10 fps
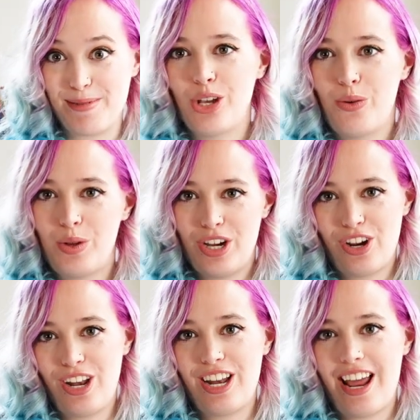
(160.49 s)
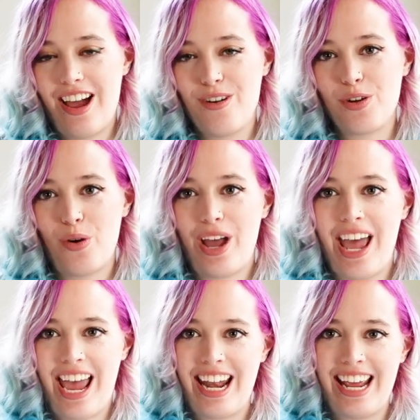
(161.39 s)
So we are gonna now go
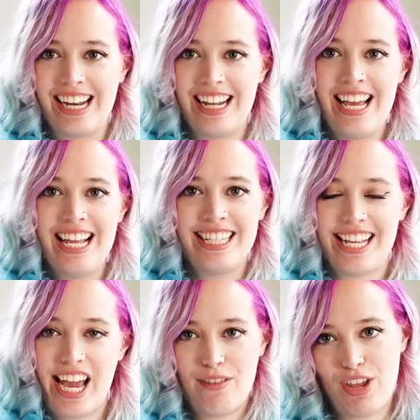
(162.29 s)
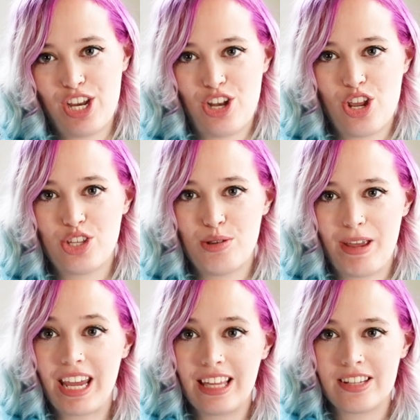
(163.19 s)
ahead and dive in to
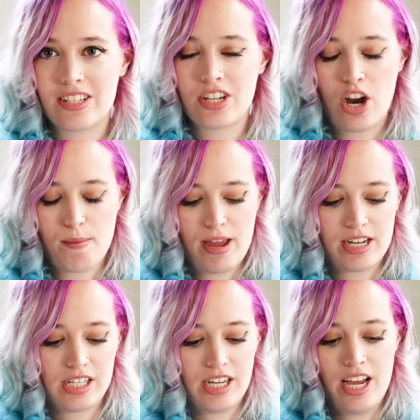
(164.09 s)
making this garment.